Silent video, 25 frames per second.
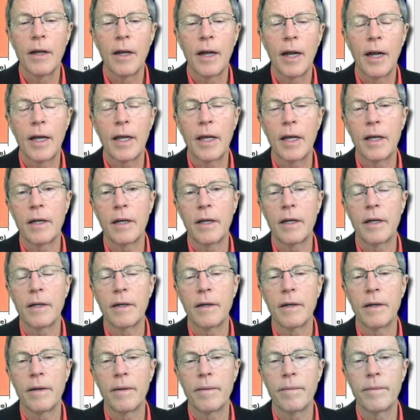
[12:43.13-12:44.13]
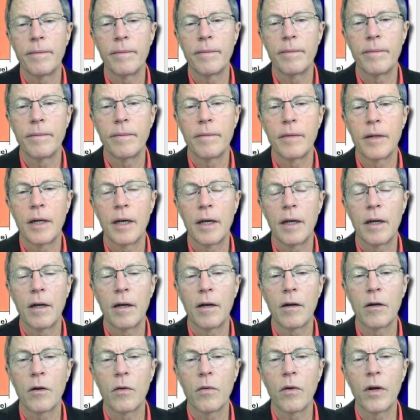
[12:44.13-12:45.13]
I had a um,
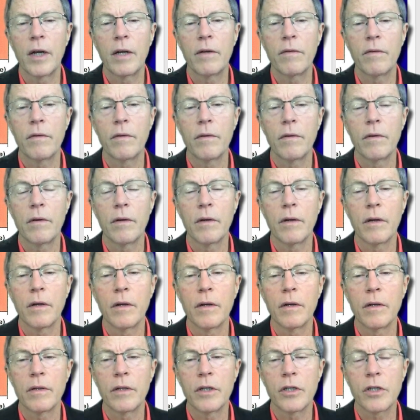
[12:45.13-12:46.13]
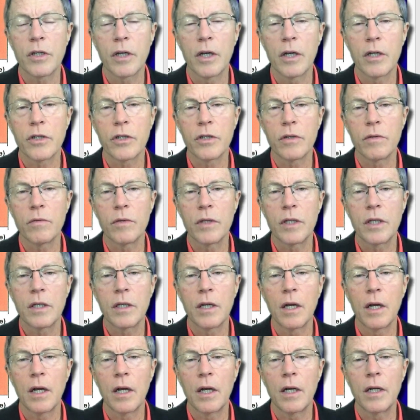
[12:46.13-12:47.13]
a great uh, discussion with
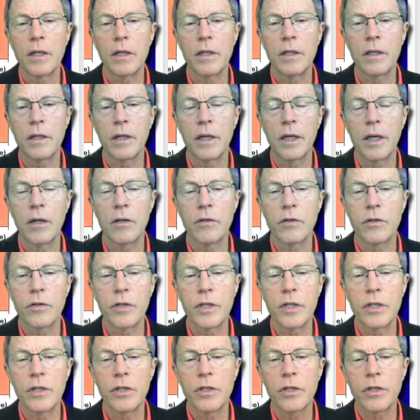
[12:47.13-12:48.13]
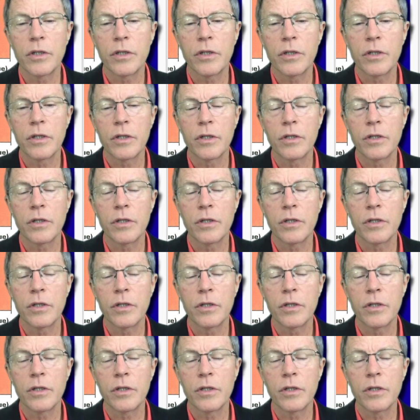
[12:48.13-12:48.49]
Todd Eldridge,